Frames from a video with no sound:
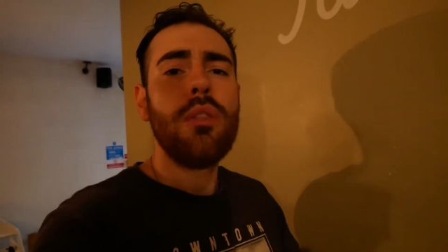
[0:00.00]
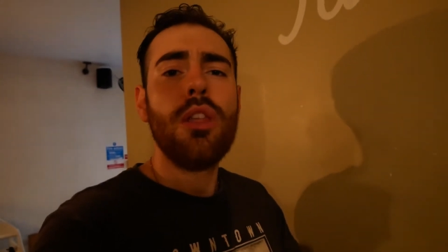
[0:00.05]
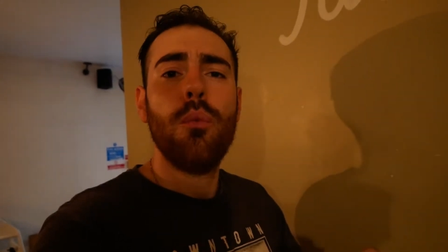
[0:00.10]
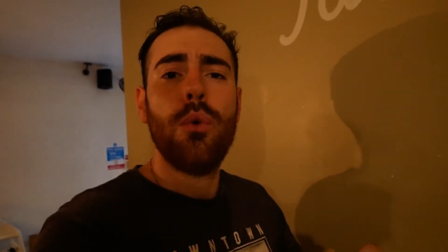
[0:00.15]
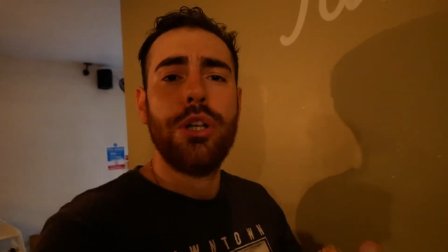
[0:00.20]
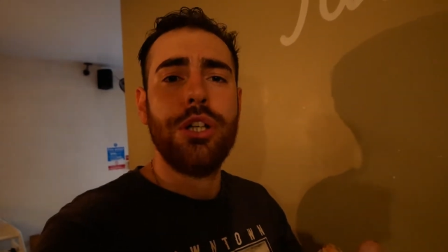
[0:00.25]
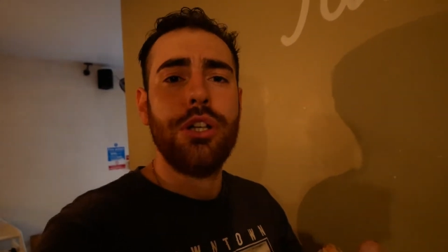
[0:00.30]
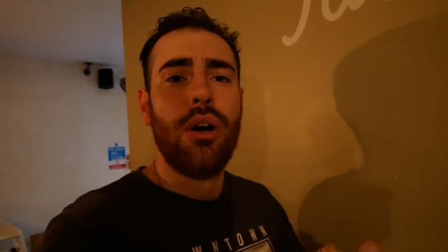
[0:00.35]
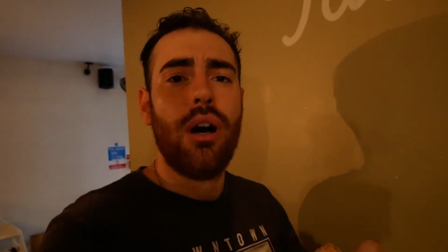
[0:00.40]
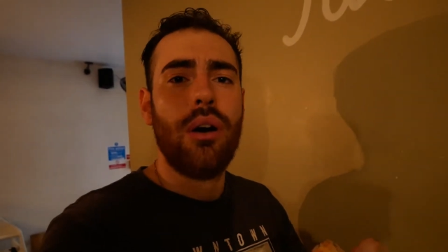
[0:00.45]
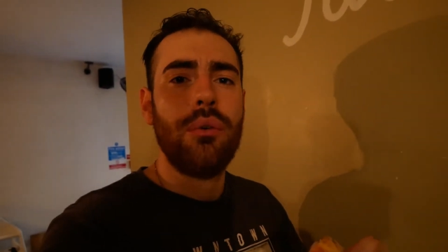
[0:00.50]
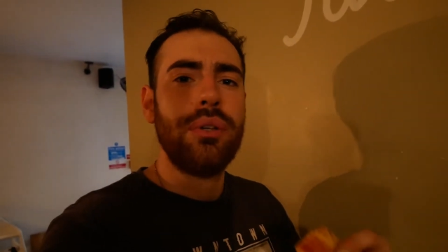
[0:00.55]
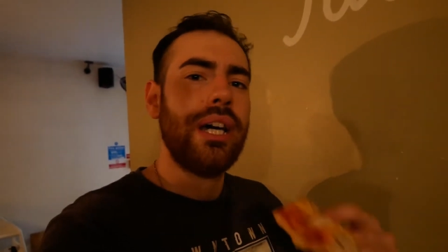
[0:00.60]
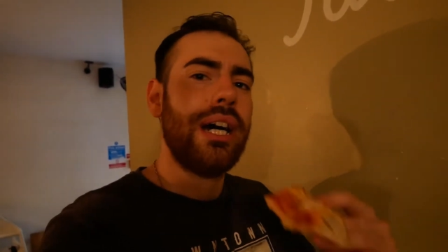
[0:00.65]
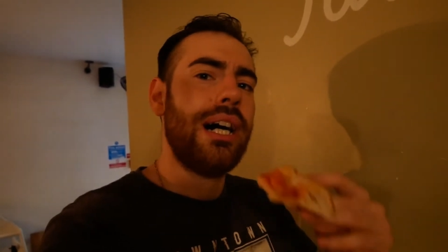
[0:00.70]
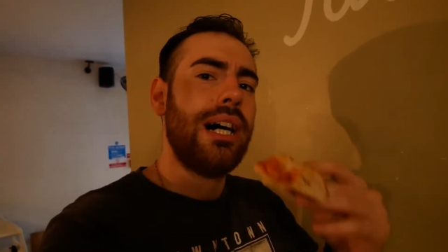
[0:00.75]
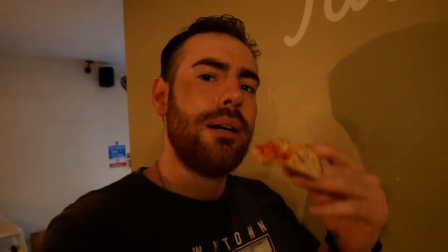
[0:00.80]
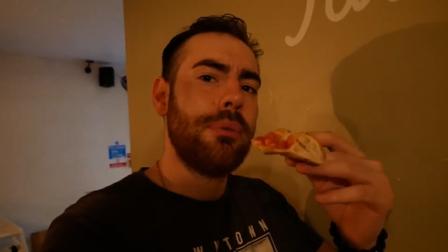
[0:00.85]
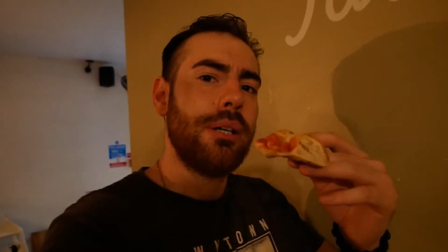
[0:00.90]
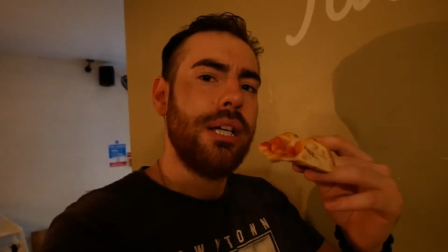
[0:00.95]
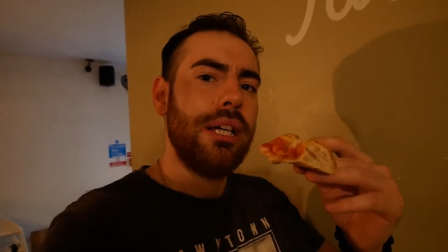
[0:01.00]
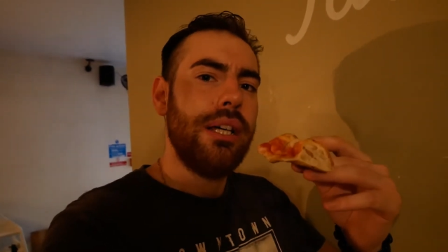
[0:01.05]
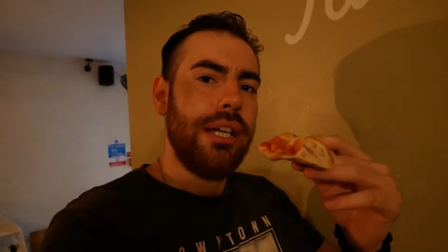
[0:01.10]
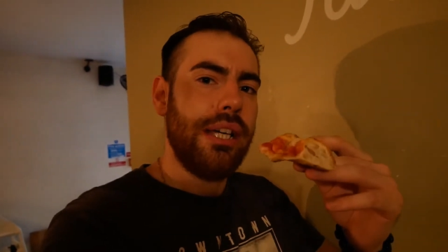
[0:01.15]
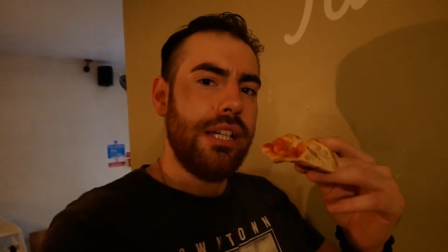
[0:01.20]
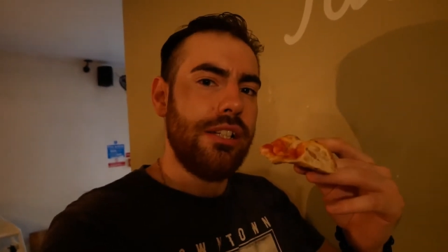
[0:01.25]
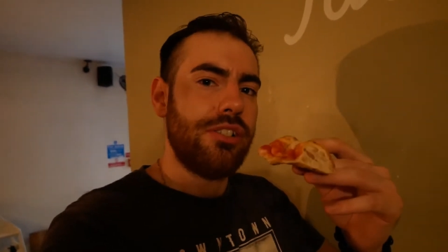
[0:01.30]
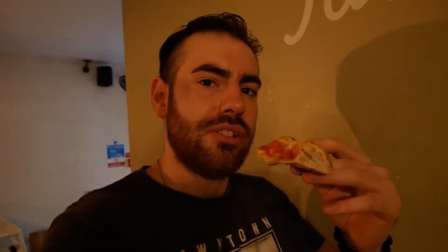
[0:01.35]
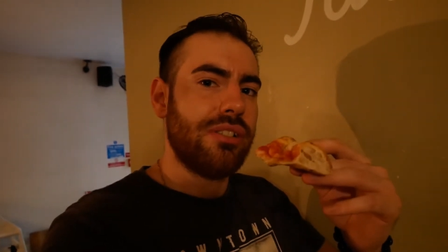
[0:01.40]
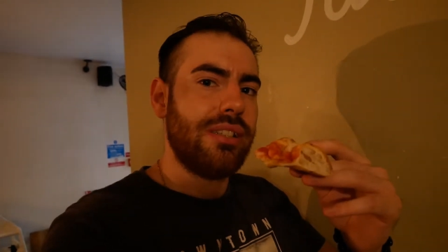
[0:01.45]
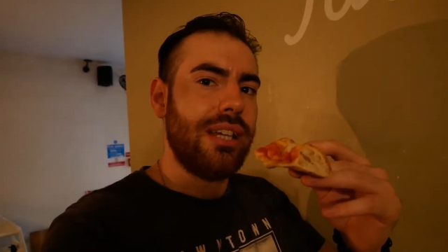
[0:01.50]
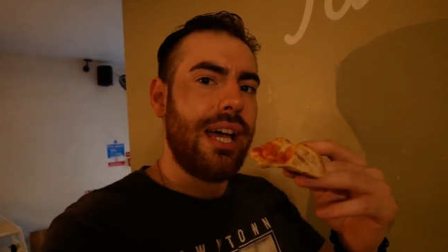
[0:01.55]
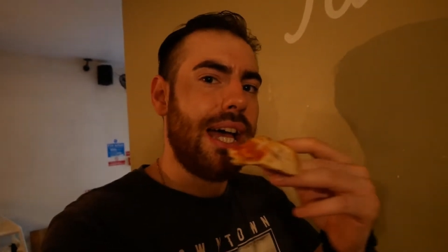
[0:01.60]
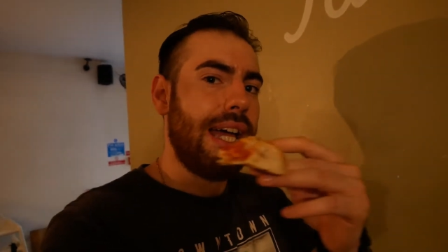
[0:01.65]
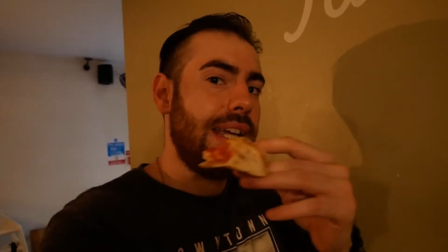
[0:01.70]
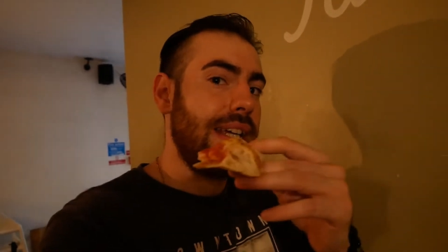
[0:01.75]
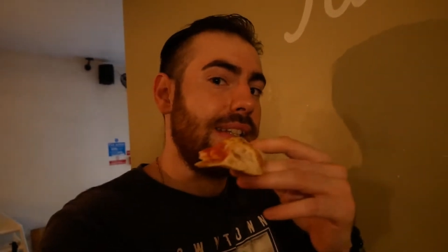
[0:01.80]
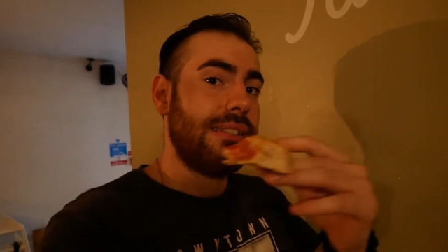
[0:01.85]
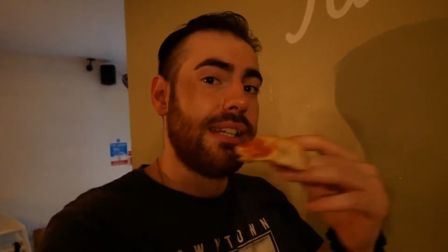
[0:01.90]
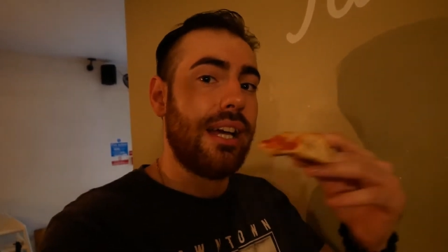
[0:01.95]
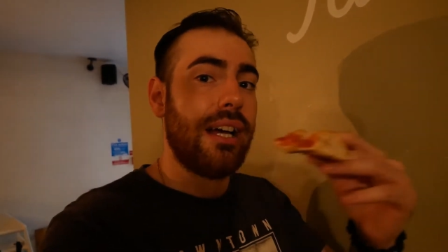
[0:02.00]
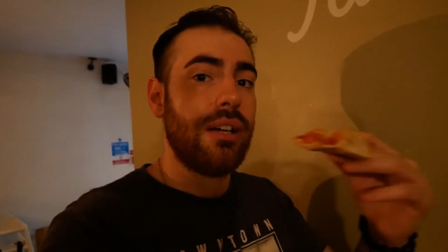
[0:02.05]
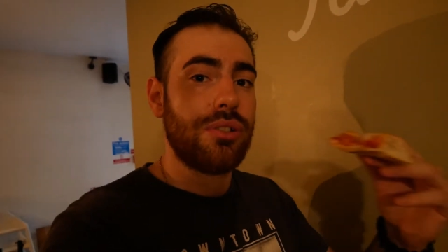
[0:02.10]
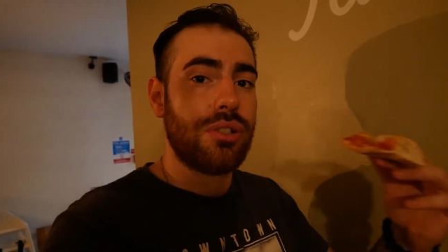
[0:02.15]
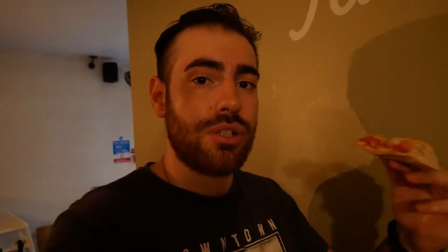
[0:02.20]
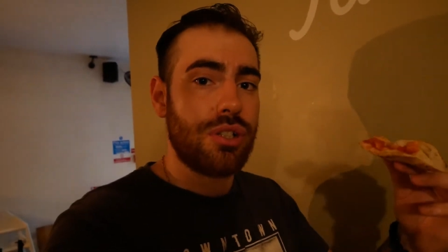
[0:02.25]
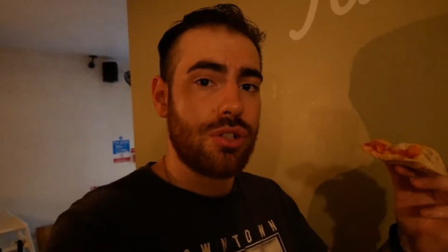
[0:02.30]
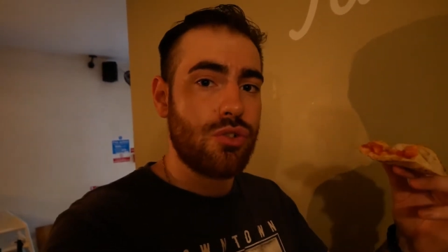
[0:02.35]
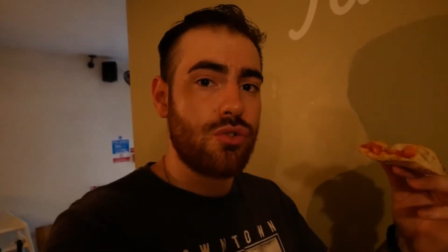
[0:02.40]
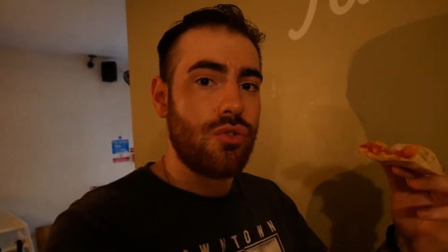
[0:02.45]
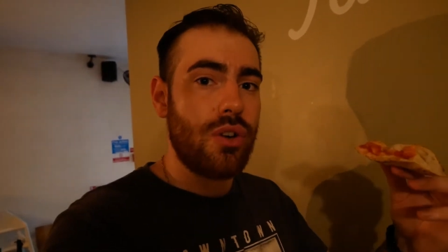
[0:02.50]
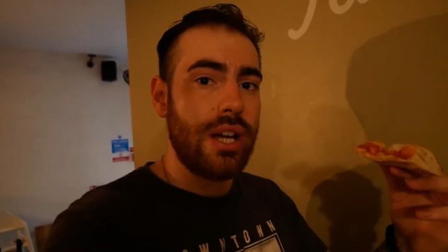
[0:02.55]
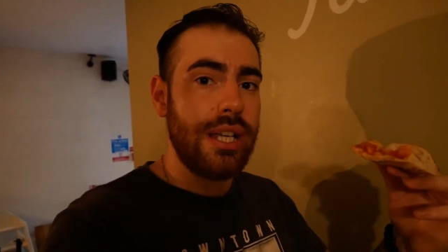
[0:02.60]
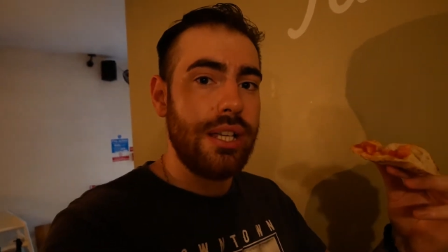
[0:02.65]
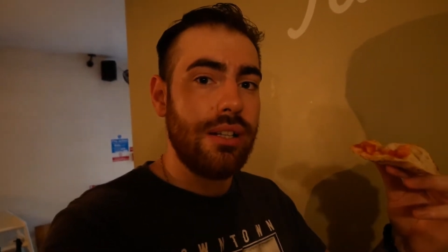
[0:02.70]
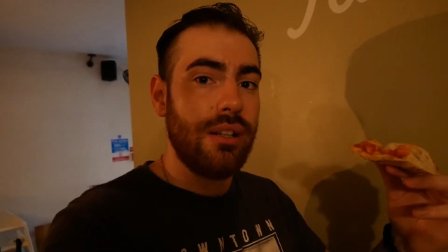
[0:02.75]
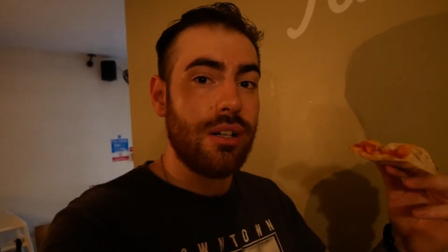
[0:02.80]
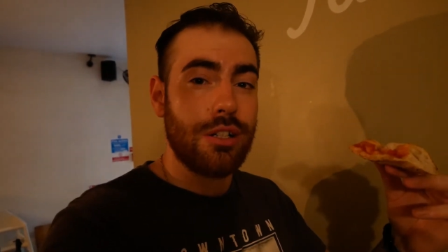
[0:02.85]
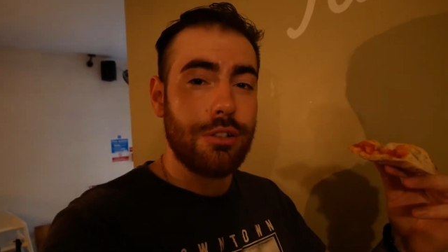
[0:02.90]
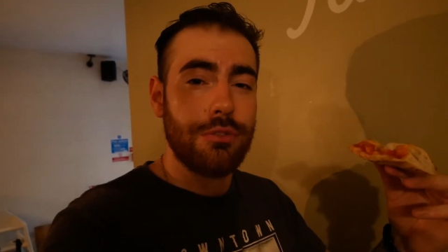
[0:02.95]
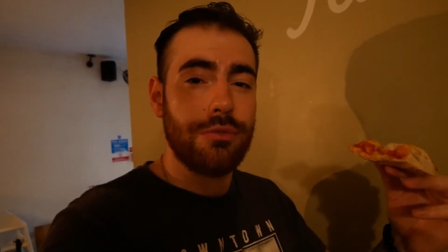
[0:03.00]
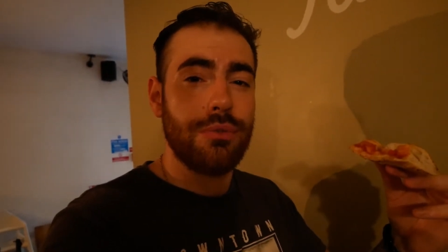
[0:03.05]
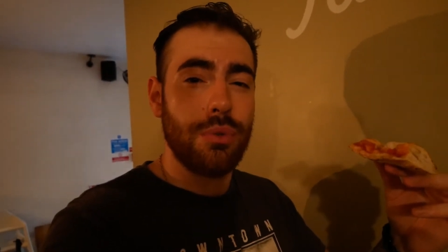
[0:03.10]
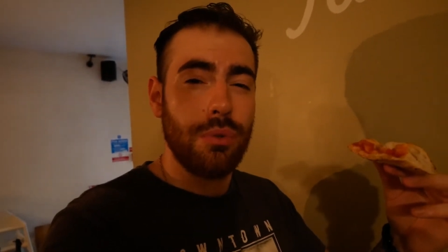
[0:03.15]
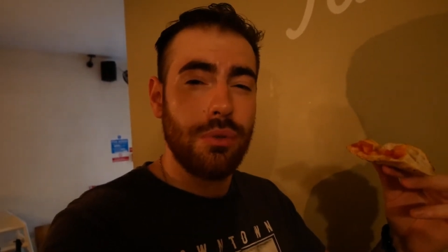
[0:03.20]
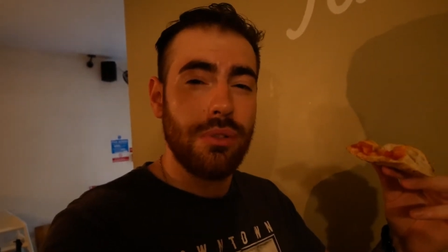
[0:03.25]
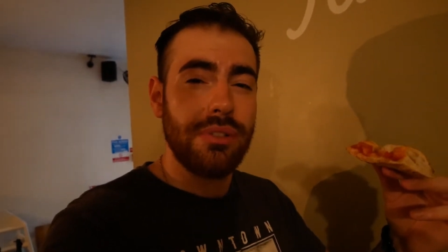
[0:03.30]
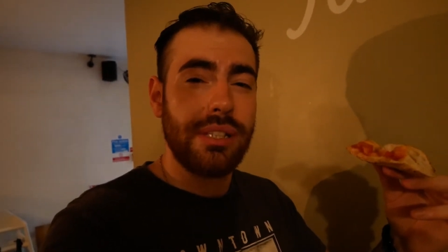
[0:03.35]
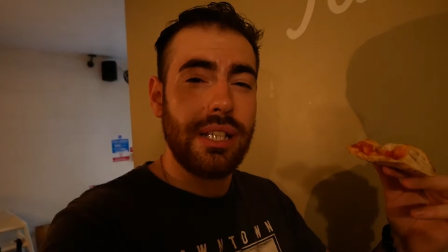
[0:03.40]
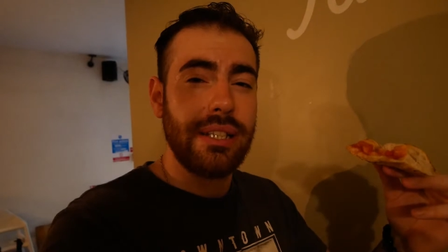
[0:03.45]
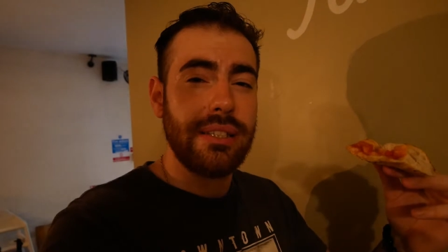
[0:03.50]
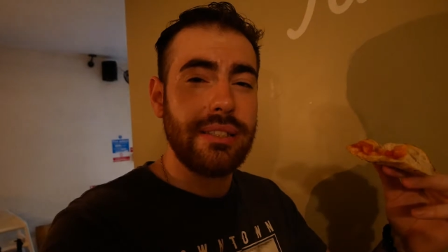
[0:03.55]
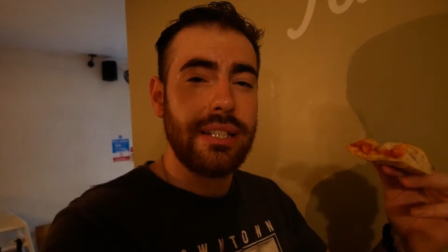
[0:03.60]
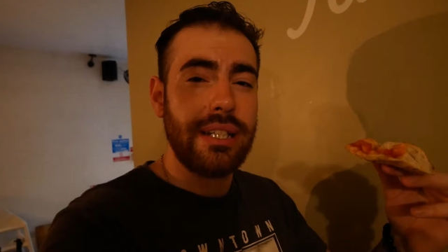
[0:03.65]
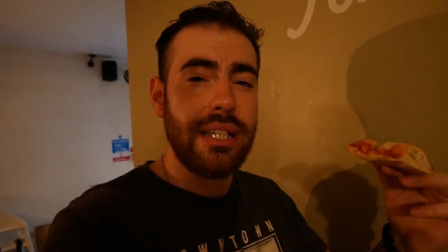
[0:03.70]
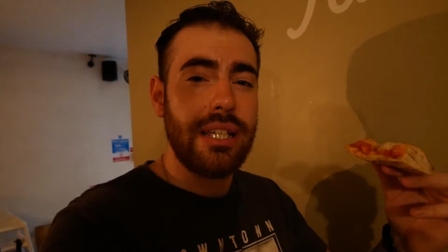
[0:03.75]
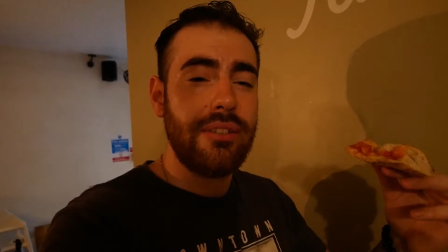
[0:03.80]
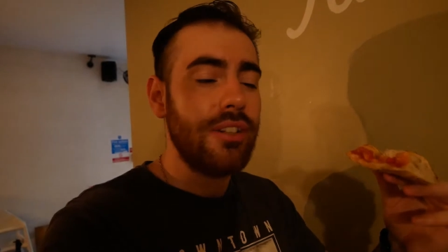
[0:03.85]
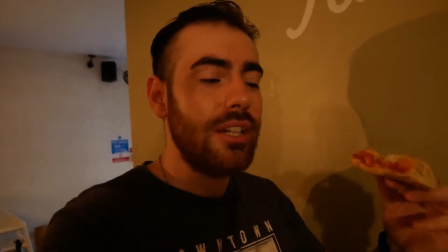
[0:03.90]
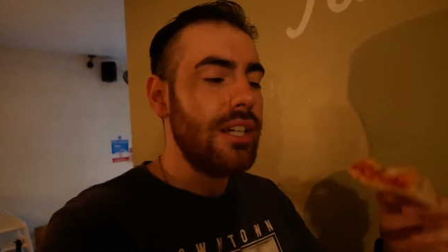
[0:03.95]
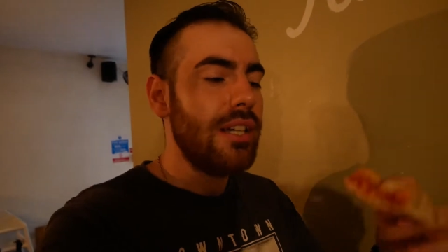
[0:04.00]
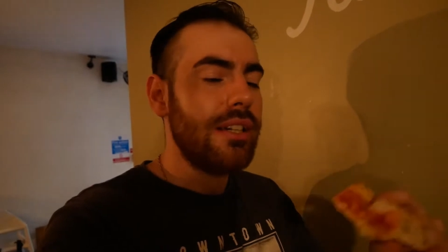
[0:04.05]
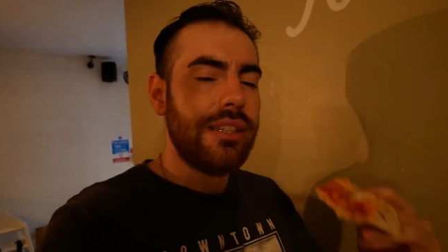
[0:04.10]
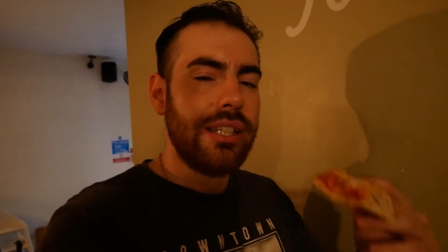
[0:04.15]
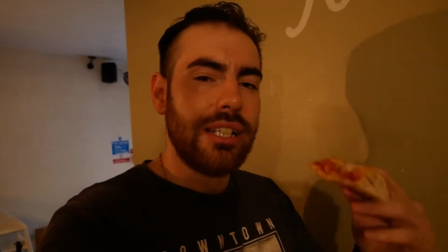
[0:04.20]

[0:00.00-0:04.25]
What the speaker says: When you hold it up, it just hangs out straight like a ruler's underneath.